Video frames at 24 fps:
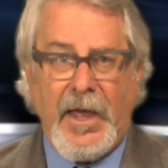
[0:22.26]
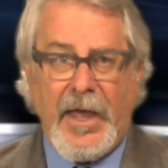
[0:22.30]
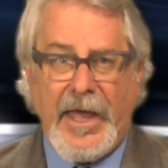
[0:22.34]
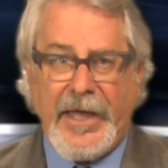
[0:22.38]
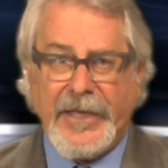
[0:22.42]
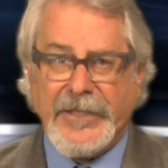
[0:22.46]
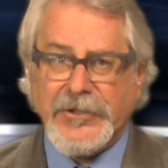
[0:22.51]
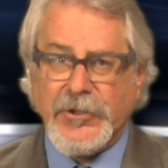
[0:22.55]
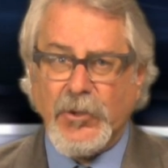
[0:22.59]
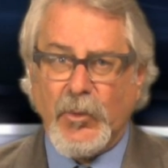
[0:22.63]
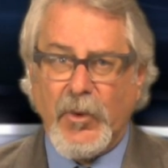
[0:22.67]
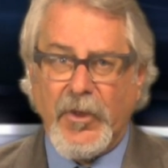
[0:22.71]

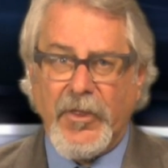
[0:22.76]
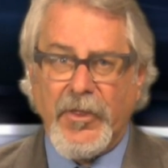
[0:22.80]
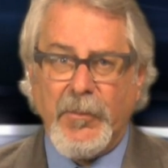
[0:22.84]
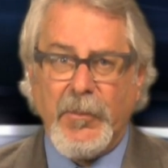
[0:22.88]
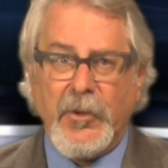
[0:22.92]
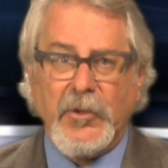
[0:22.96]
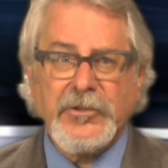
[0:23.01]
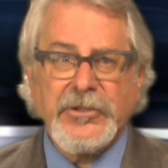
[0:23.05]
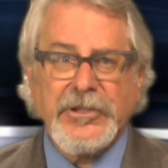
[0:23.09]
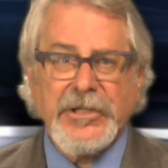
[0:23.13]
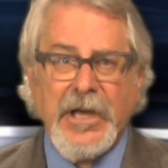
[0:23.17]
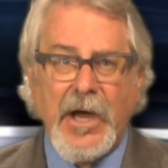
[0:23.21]
Eggs are one of the
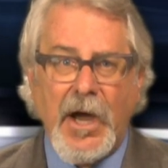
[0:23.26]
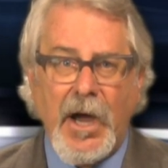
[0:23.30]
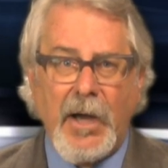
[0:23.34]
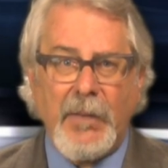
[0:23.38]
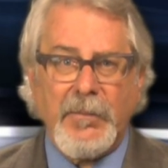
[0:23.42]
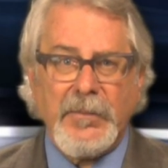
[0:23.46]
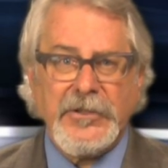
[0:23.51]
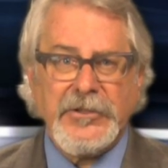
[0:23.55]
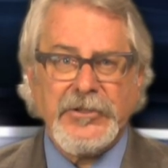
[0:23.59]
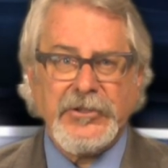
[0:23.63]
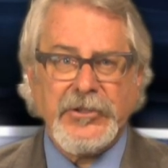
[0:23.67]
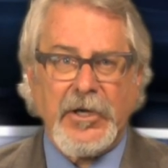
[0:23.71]
most
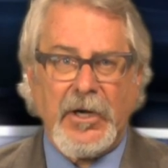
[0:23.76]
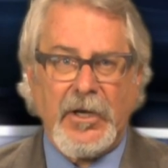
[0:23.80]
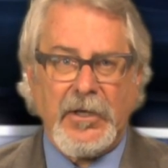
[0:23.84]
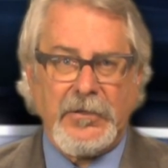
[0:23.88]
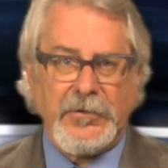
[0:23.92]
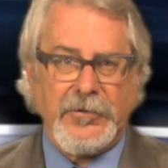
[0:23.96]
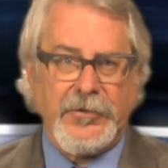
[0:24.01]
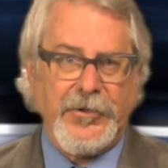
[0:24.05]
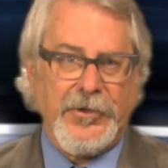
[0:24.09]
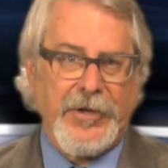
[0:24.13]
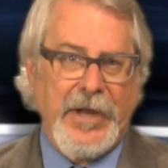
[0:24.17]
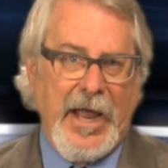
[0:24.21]
common
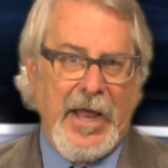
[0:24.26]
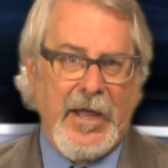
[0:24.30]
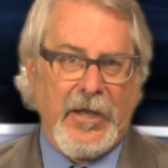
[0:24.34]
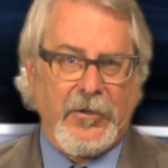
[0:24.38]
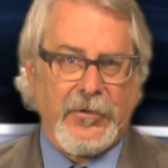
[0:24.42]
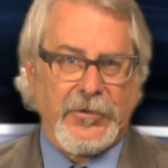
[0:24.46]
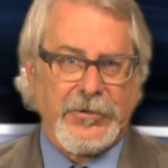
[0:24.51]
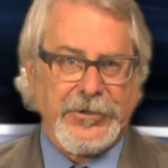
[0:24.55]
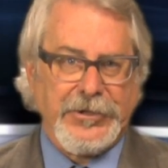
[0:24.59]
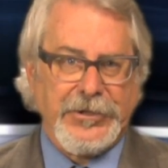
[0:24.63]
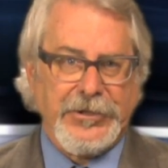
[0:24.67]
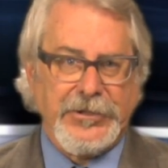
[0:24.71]
childhood
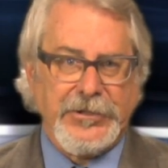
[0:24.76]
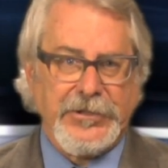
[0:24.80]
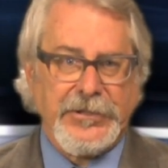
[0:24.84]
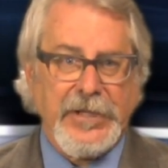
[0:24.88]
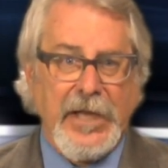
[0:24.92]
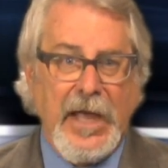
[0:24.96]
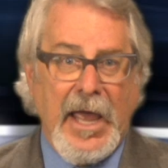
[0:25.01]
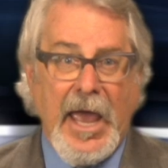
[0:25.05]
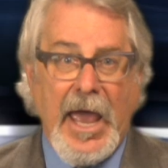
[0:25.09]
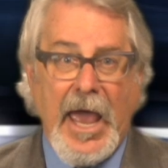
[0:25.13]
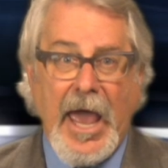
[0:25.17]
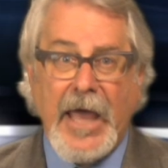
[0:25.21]
allergies
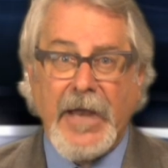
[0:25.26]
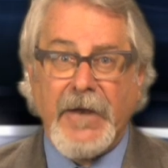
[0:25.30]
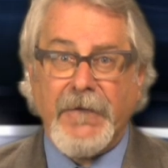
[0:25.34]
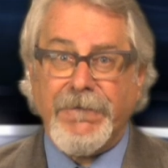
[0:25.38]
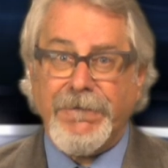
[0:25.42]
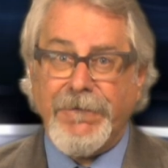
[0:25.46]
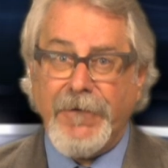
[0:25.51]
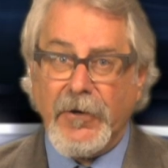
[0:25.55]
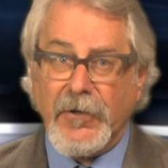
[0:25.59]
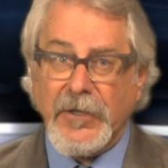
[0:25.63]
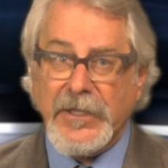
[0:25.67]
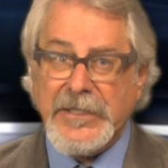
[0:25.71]
and a
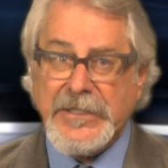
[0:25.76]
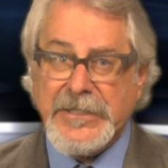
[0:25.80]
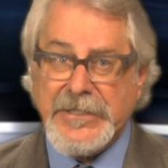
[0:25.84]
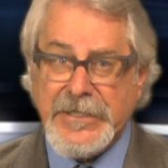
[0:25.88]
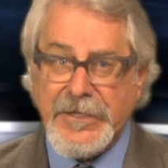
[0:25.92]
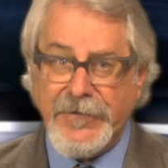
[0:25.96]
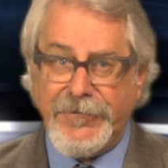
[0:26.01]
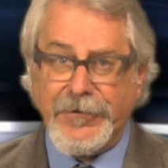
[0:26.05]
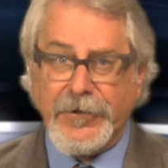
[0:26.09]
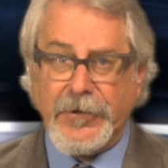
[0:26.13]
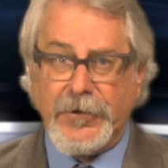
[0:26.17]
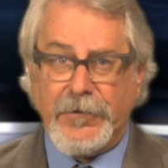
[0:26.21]
fairly
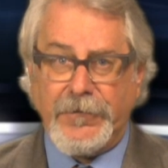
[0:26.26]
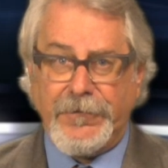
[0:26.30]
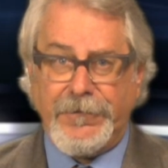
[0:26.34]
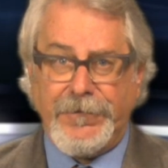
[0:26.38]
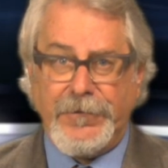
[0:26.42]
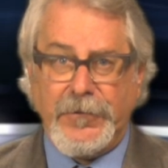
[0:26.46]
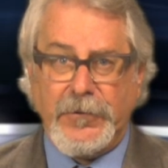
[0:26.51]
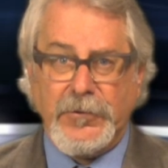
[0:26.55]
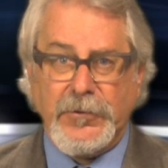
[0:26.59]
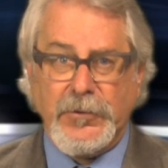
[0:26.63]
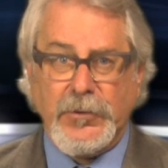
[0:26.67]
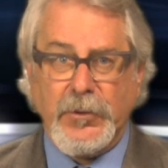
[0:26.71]
difficult
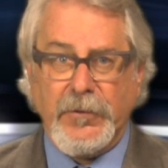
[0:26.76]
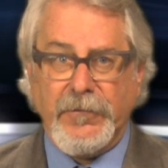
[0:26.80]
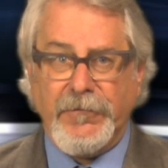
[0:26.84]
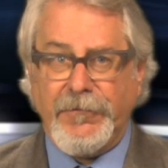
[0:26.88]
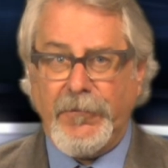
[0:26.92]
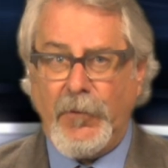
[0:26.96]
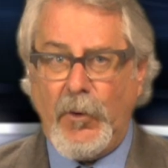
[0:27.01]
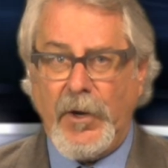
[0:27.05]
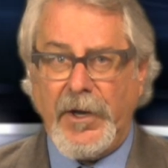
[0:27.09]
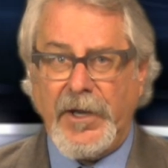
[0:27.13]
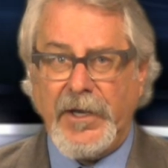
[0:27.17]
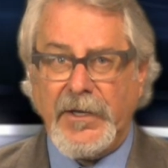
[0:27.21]
food to
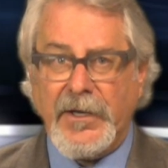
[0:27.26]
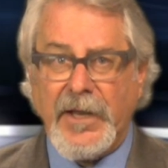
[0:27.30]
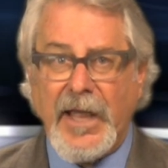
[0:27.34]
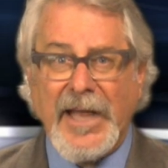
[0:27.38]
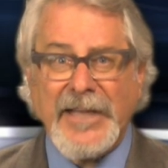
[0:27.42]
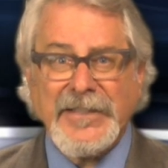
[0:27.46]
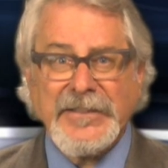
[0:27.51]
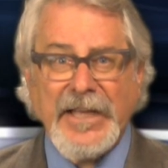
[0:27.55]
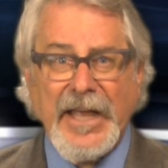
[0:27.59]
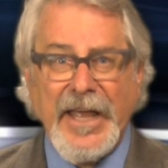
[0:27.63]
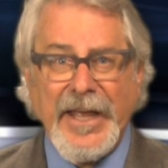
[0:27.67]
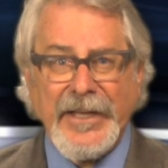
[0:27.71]
avoid,
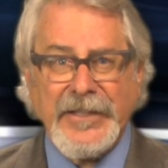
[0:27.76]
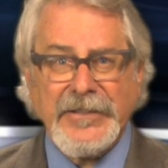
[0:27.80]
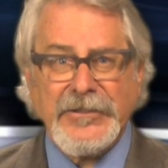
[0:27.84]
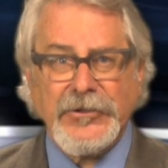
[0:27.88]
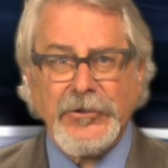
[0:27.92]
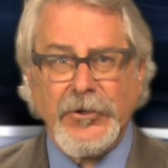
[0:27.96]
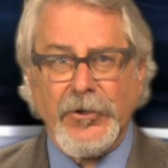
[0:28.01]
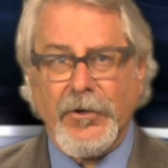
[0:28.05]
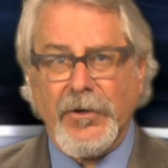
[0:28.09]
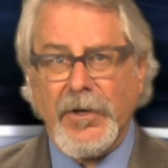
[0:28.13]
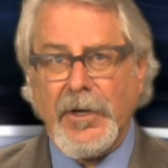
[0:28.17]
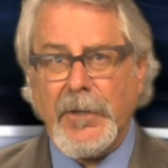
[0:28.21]
as eggs
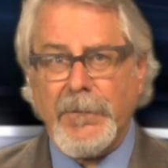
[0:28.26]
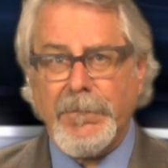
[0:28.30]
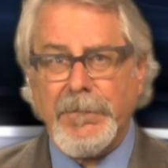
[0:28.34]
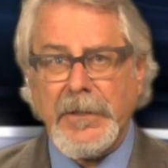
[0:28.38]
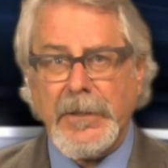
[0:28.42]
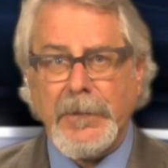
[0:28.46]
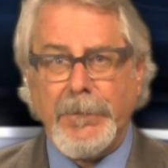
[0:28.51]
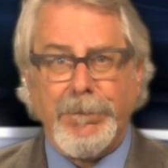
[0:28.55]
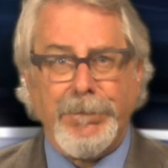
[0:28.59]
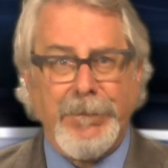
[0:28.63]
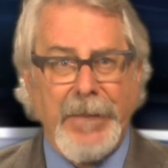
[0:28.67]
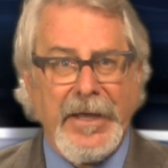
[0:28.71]
turn up
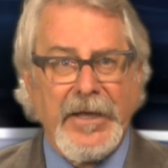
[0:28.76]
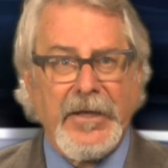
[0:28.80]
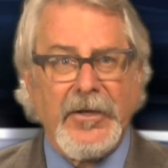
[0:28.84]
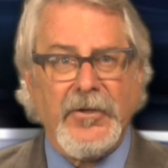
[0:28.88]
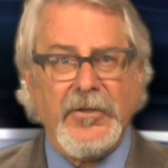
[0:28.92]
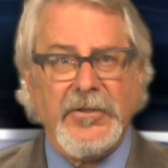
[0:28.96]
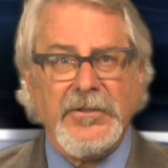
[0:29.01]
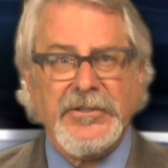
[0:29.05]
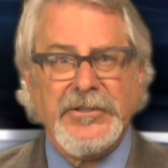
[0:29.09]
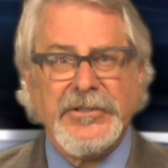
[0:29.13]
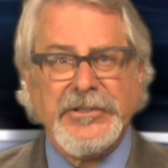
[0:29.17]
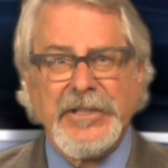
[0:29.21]
in baked
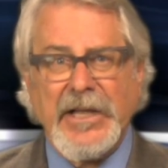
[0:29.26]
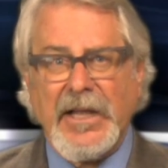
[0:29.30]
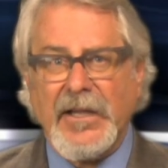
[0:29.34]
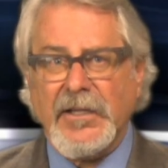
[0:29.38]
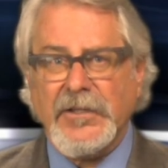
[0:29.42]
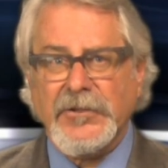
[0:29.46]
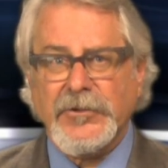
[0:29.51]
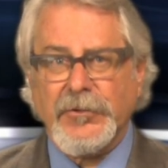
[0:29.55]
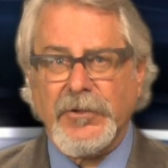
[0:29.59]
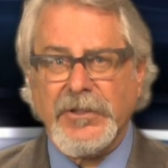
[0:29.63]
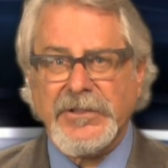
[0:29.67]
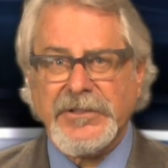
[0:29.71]
goods,
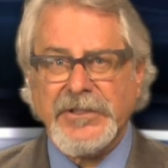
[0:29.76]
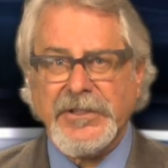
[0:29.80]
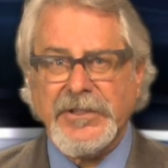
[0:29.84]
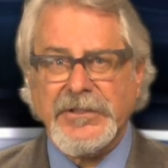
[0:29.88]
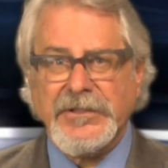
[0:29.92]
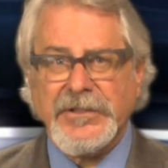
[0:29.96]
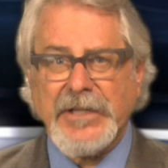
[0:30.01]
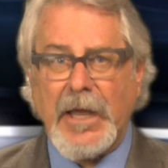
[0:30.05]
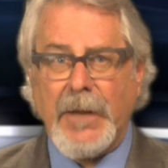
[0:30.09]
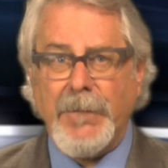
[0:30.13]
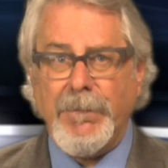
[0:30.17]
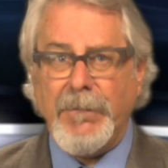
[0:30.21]
salad
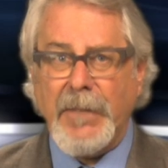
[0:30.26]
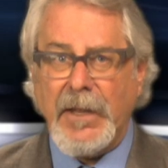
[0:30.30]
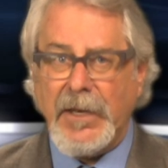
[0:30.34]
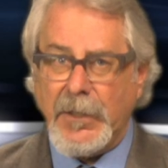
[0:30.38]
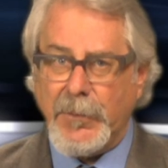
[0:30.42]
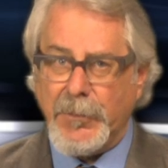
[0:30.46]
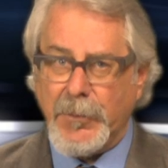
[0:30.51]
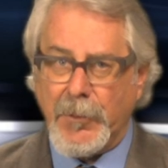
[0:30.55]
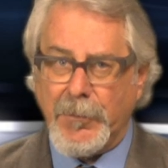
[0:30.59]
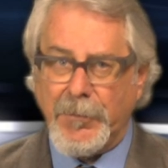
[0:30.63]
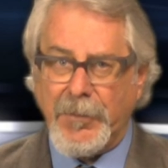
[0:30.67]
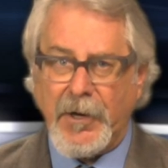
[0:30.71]
dressings, and
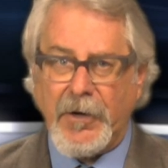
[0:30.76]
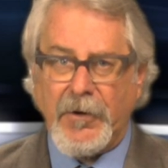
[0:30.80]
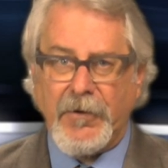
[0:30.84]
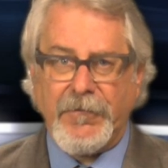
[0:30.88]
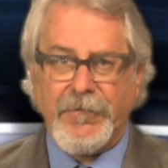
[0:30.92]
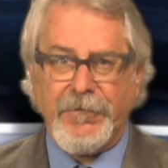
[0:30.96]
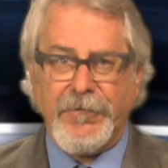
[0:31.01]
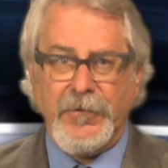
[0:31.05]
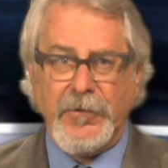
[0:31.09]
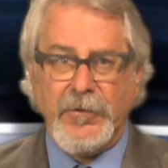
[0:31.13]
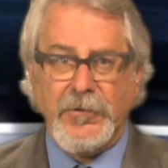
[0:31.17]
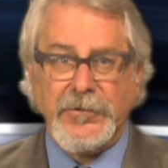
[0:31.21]
many
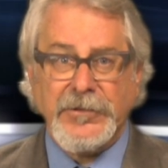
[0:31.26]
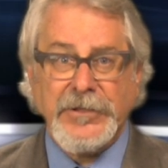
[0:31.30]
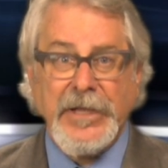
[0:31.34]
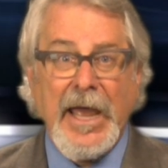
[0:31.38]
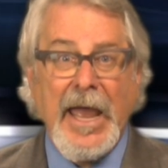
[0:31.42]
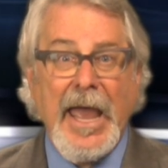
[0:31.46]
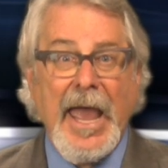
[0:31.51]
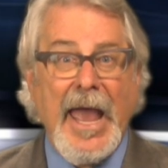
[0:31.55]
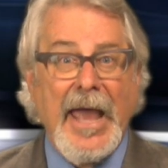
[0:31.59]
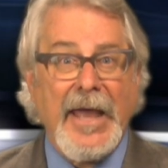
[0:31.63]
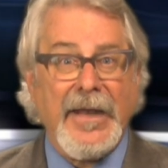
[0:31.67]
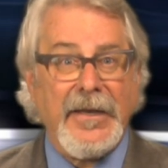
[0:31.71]
prepared foods,
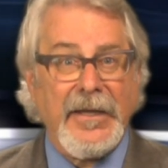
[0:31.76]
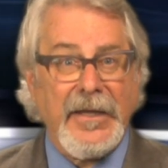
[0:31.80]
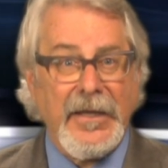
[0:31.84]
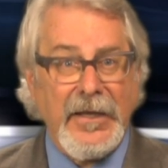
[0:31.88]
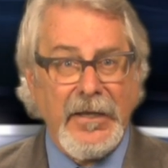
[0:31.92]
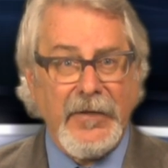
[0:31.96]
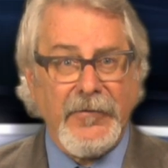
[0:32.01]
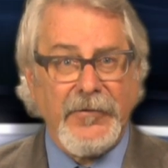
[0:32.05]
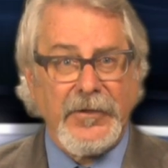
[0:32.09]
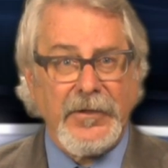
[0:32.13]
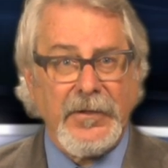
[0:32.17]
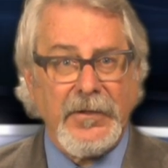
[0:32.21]
and
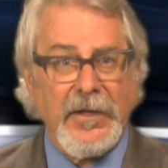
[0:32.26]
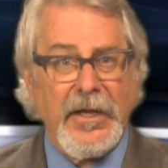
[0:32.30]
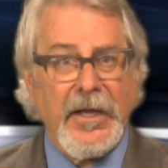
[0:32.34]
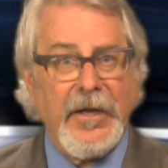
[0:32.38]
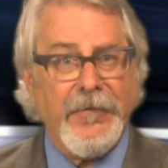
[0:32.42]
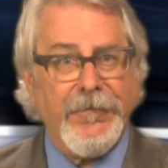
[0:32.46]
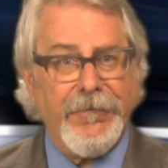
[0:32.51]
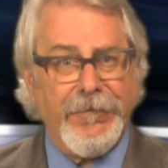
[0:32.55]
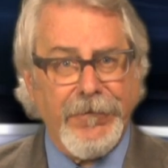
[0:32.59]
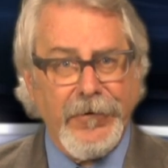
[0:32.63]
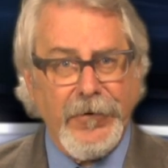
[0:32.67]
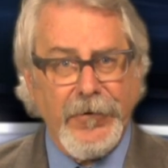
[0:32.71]
even
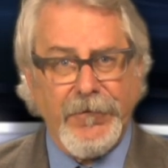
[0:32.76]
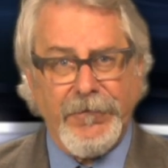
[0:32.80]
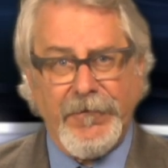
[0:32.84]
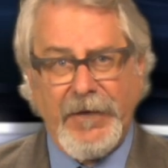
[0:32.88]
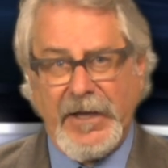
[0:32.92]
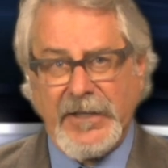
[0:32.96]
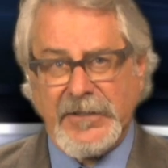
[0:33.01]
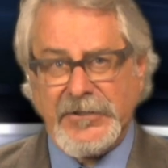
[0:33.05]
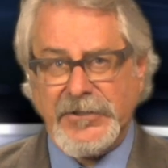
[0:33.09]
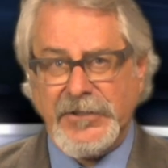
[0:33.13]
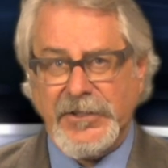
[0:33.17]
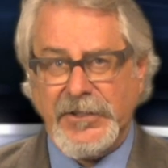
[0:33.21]
in flu
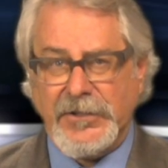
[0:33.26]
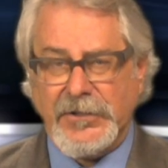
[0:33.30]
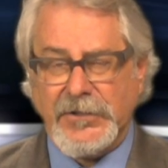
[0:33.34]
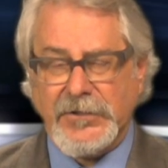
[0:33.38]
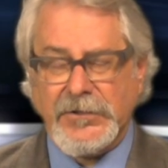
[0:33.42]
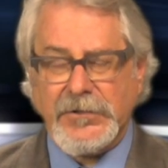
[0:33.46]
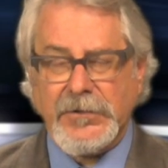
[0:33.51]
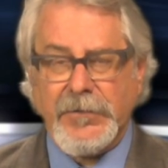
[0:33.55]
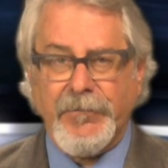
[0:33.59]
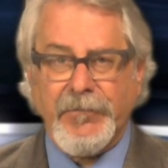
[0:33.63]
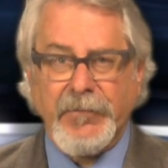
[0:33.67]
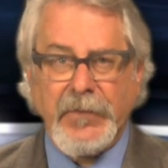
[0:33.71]

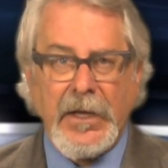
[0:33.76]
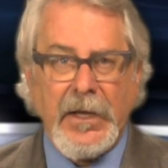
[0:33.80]
vaccines.